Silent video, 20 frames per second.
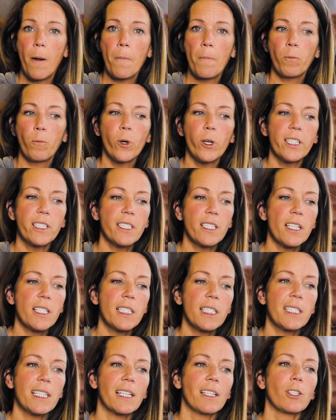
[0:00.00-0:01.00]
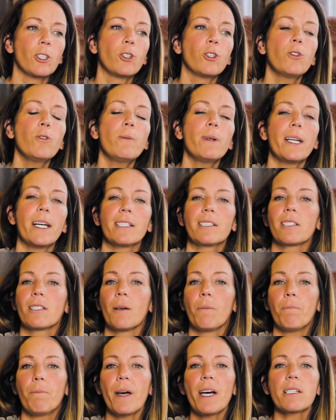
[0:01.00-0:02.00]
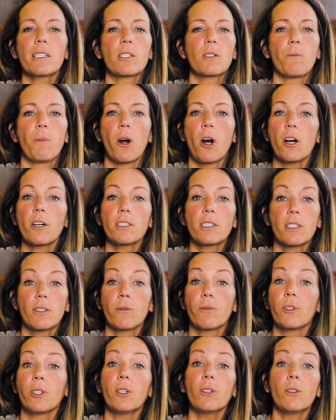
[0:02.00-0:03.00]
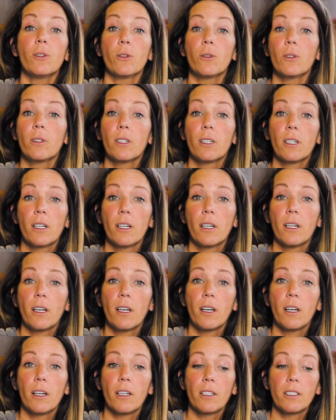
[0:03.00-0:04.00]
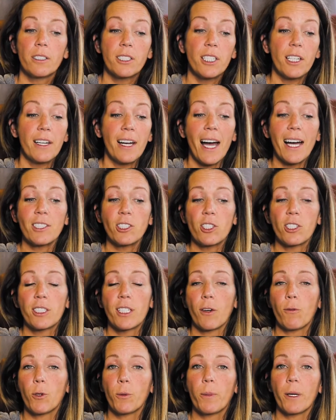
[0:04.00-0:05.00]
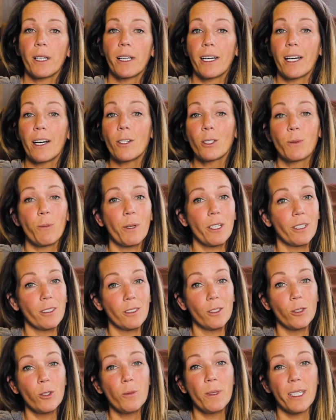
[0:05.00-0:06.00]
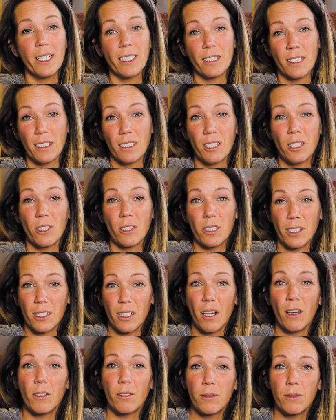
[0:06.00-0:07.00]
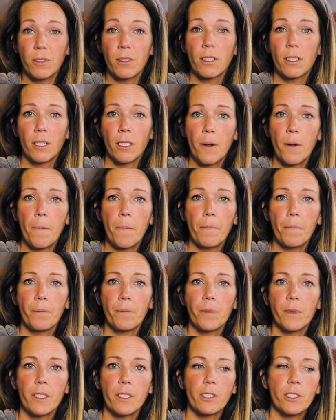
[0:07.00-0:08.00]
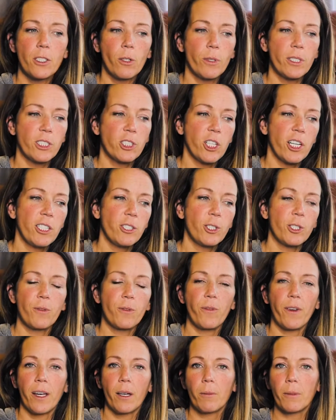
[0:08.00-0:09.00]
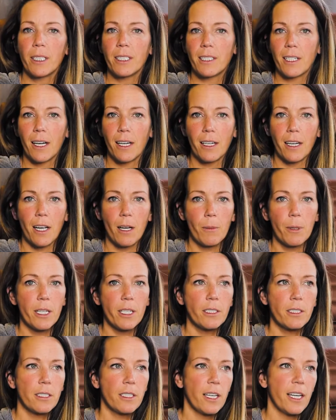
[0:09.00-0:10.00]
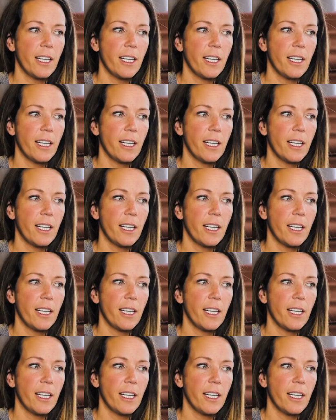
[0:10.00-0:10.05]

What it does is it illuminates the best parts of you to not just everybody else, but it illuminates it to yourself. So it changes family dynamics.